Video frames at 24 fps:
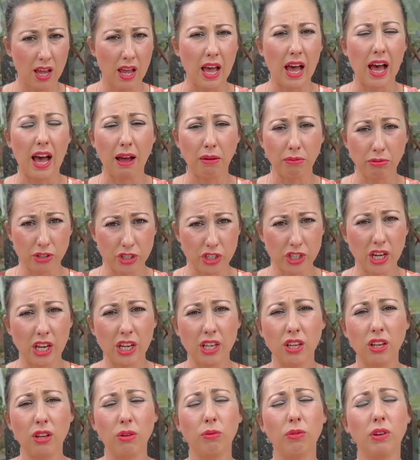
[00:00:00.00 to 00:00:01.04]
I'm
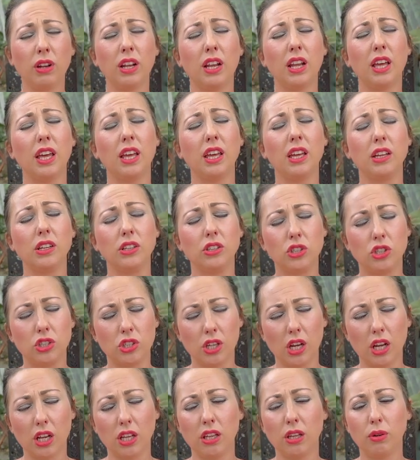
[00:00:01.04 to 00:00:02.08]
genuinely
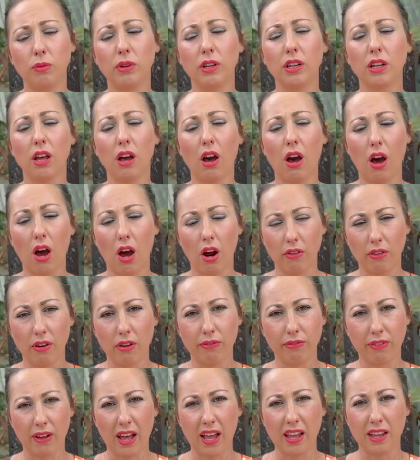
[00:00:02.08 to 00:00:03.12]

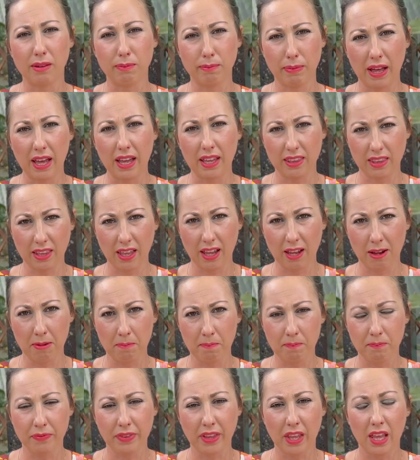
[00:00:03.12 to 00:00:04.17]
horrified by that.
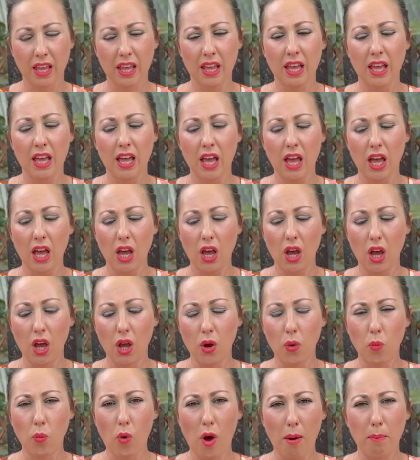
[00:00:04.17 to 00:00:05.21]

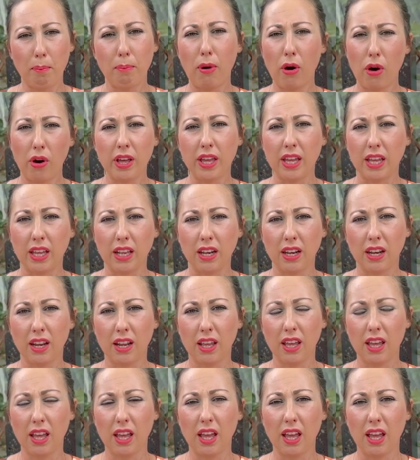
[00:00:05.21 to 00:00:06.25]
At what point
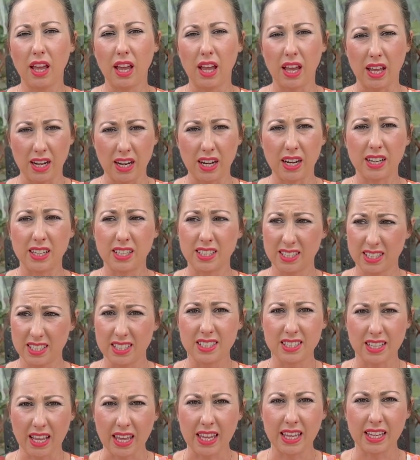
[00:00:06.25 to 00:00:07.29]
in a
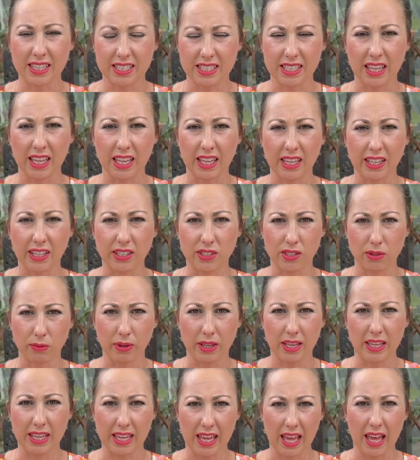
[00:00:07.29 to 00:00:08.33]
society do
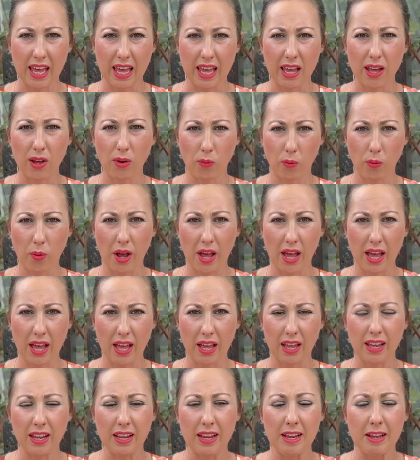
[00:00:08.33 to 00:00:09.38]
we get where
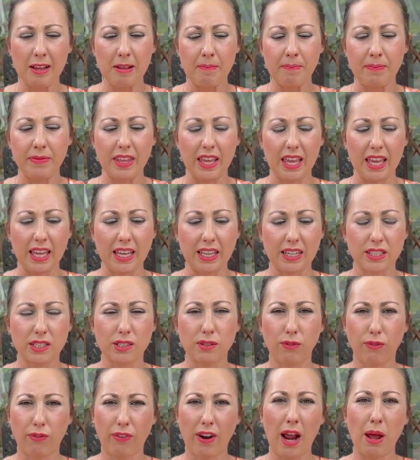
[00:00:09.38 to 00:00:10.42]
it's
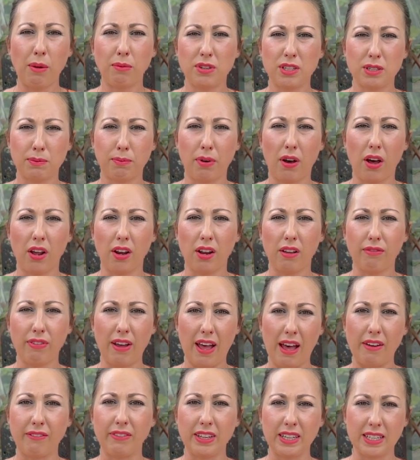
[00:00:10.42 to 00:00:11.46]
frowned upon of
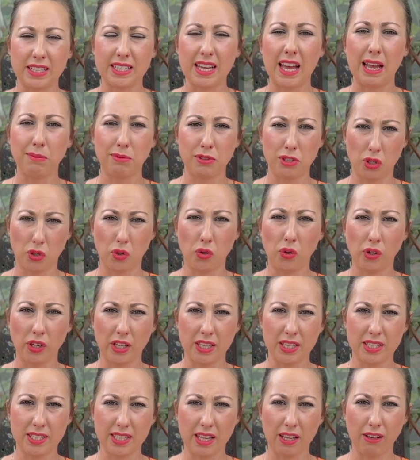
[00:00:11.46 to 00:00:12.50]
having time to cook
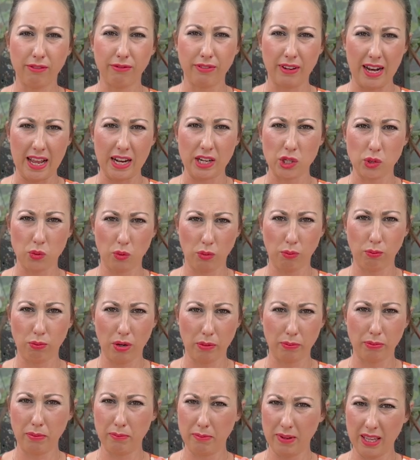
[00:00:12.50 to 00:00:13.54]
yourself an actual
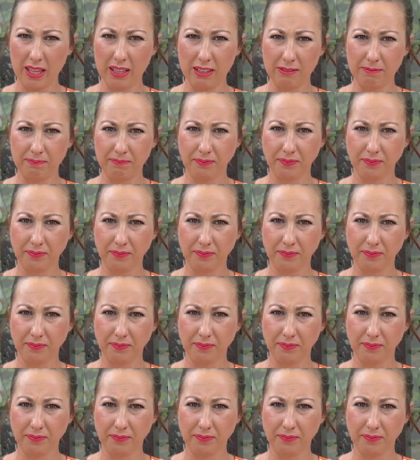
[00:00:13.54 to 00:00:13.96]
proper meal?